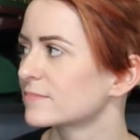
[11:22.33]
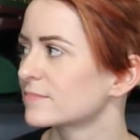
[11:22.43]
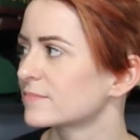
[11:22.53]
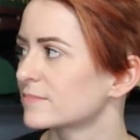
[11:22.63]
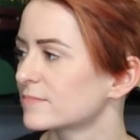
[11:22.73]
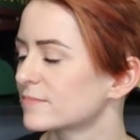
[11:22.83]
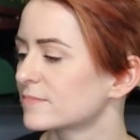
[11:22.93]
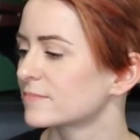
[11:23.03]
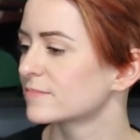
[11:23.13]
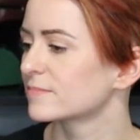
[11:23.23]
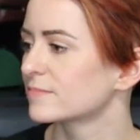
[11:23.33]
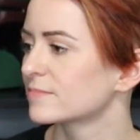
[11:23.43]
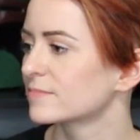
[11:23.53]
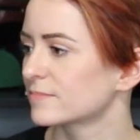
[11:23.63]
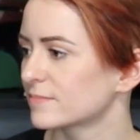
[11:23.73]

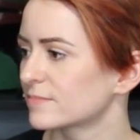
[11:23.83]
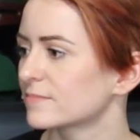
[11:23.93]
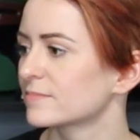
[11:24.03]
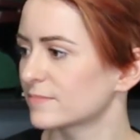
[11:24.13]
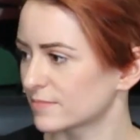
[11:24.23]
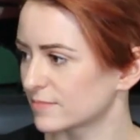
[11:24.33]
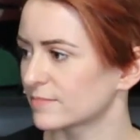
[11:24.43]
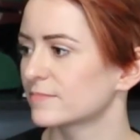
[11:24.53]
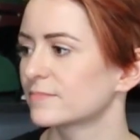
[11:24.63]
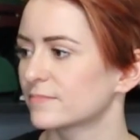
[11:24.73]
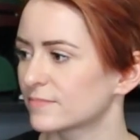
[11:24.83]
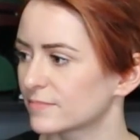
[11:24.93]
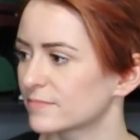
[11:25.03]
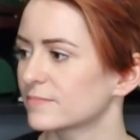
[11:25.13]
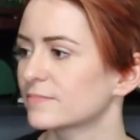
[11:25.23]

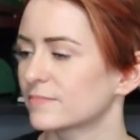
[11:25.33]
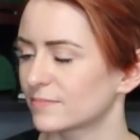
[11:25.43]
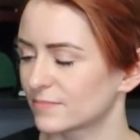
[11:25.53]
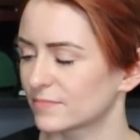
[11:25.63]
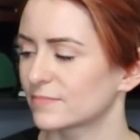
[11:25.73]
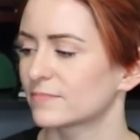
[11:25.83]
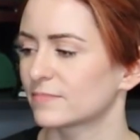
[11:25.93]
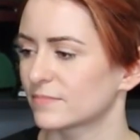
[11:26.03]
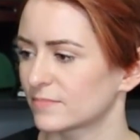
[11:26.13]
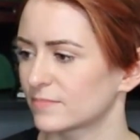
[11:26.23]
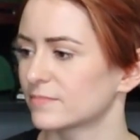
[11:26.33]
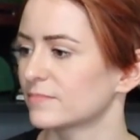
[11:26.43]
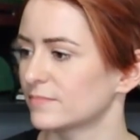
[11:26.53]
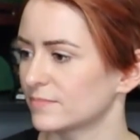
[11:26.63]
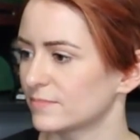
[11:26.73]

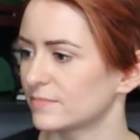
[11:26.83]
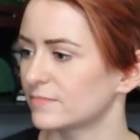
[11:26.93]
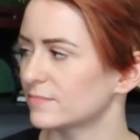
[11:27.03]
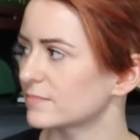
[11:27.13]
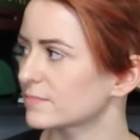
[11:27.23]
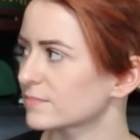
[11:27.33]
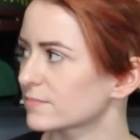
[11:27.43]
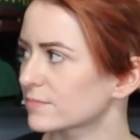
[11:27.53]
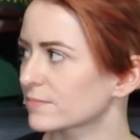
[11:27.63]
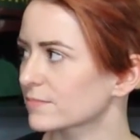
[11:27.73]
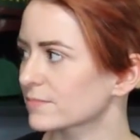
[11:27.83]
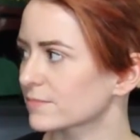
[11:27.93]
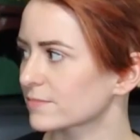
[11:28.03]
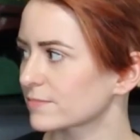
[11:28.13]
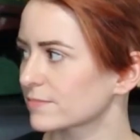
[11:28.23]

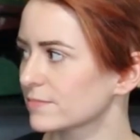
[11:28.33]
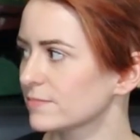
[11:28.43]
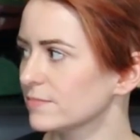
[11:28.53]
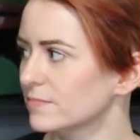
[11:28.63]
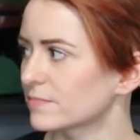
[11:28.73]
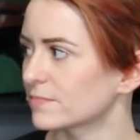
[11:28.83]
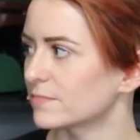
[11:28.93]
(not speaking)